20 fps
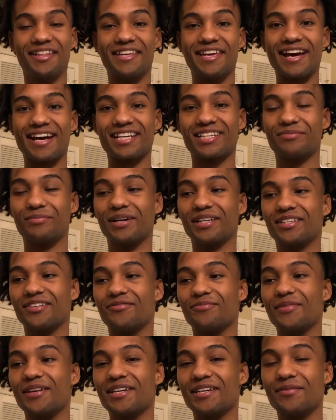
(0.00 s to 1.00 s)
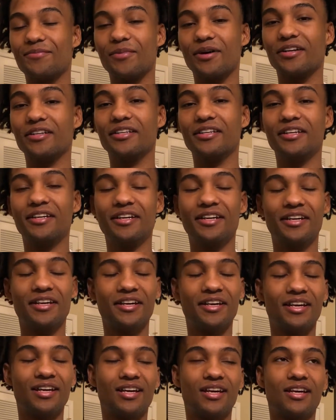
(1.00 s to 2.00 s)
the aspect of making money.
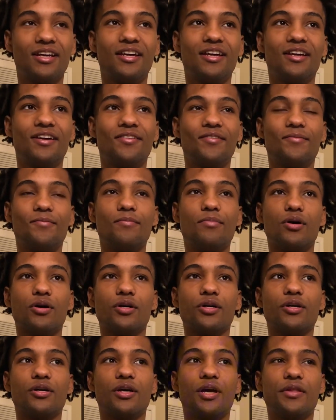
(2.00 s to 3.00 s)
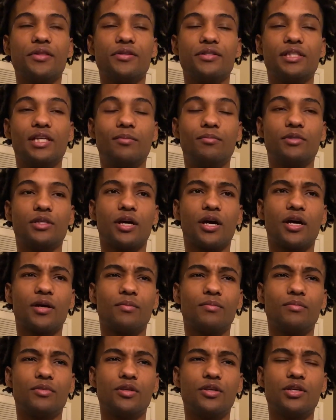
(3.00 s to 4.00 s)
But at the same time,
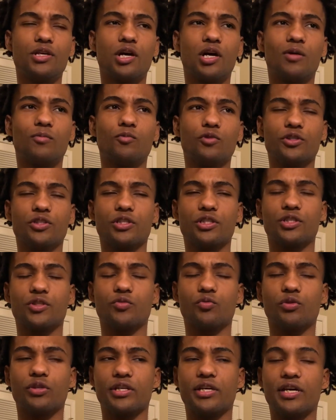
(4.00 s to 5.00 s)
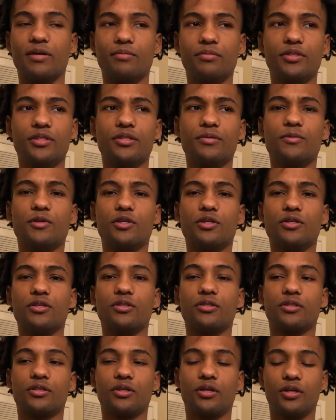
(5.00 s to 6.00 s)
ecom was just really empty
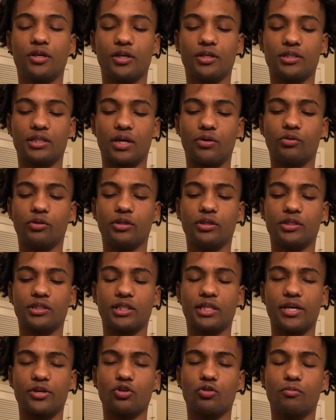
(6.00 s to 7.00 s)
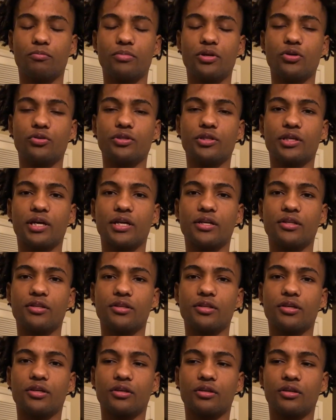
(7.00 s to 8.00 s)
because it's not really it's like you're building
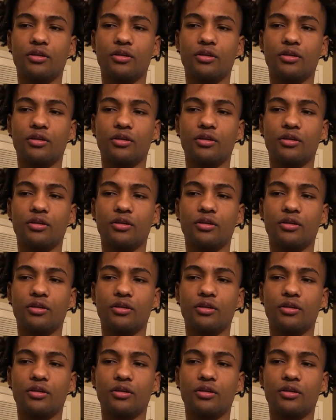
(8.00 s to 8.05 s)
anything